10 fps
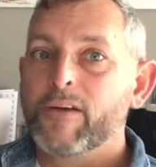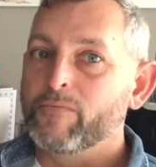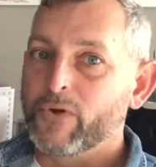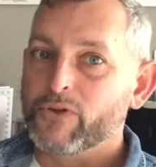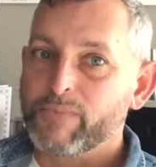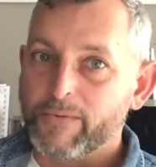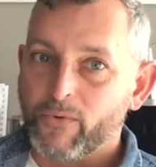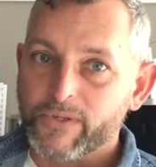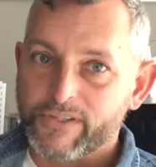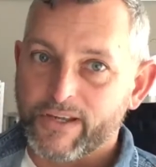Most people
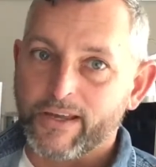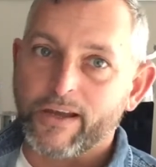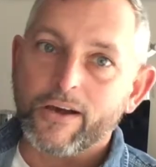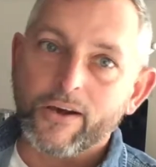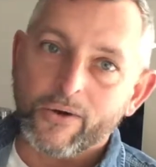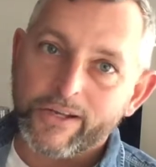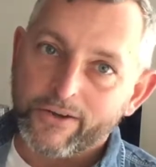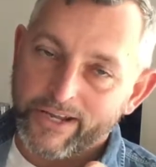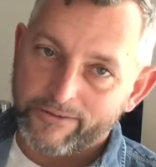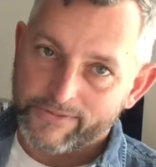will say, oh, I
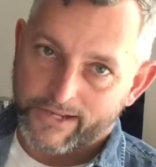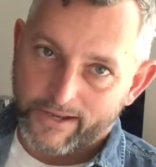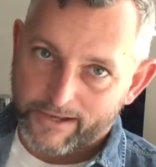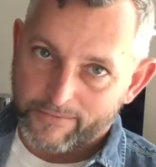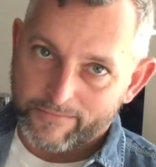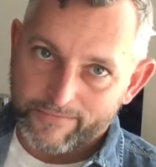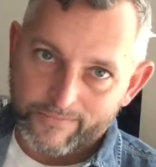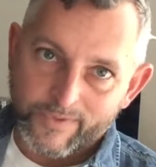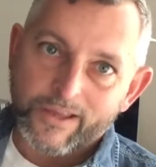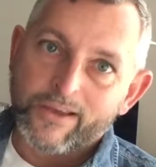don't have time.
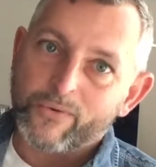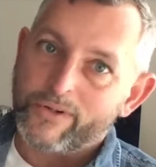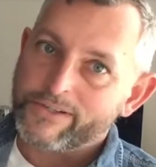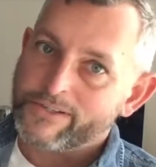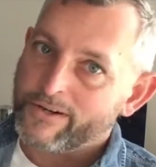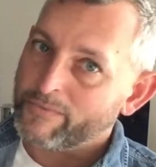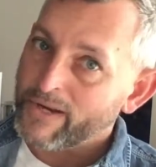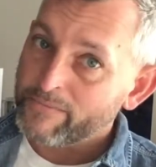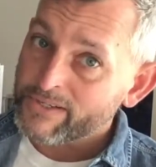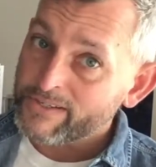Well, I started
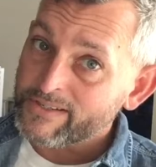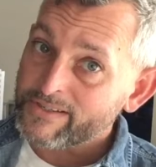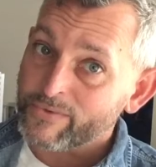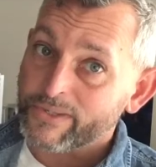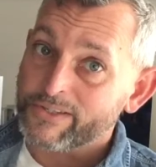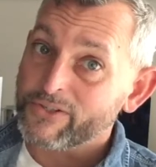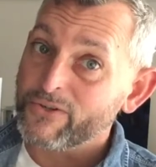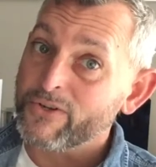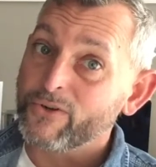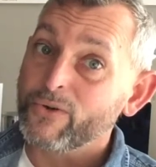my business with a
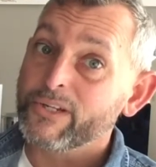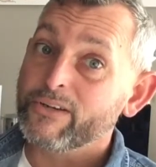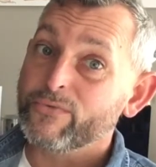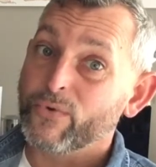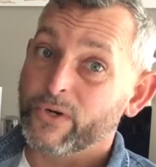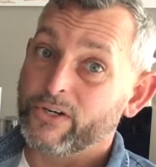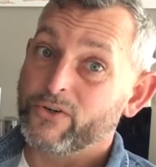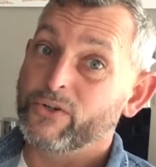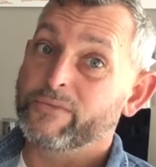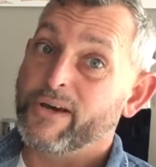2-year-old and a
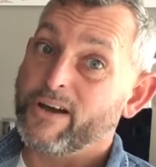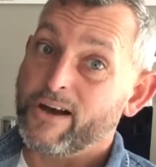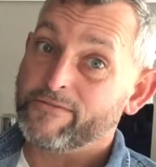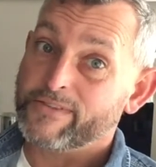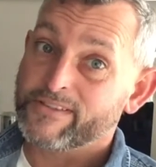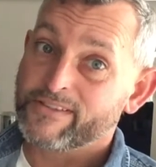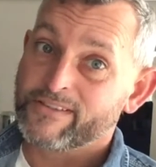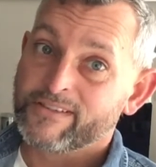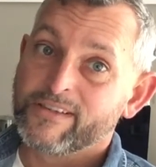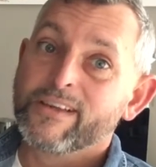4-year-old in my office,
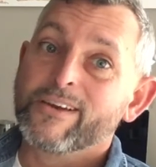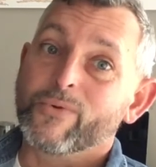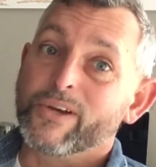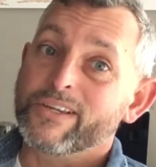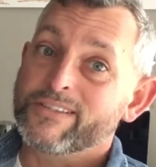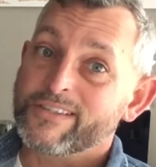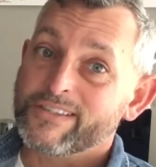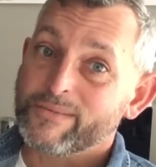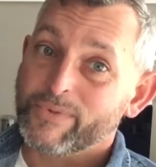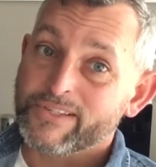working
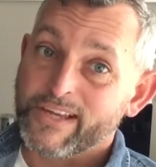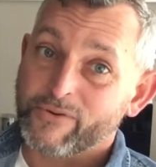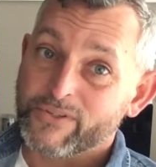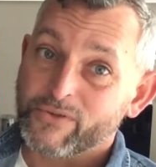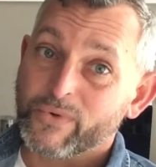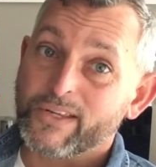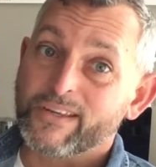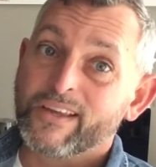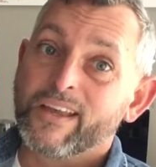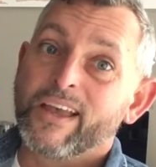60 plus hours a week.